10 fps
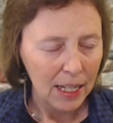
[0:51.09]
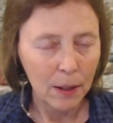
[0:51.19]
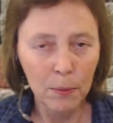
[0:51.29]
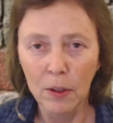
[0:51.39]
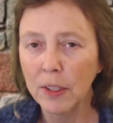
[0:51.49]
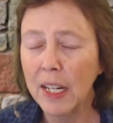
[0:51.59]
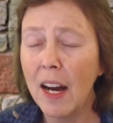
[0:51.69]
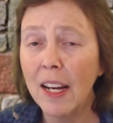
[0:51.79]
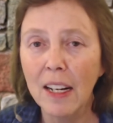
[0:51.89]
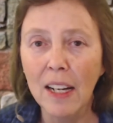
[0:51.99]
It will
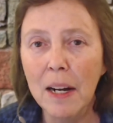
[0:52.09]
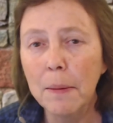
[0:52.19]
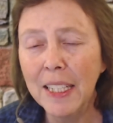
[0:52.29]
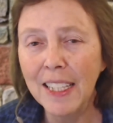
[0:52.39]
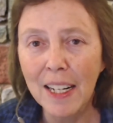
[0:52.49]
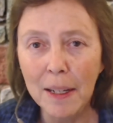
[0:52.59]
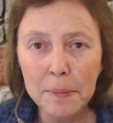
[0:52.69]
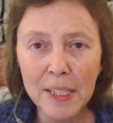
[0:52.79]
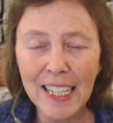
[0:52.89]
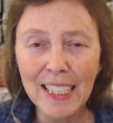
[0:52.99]
not allow me to
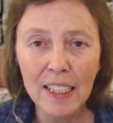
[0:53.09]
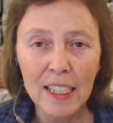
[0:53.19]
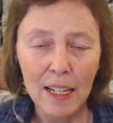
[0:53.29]
update.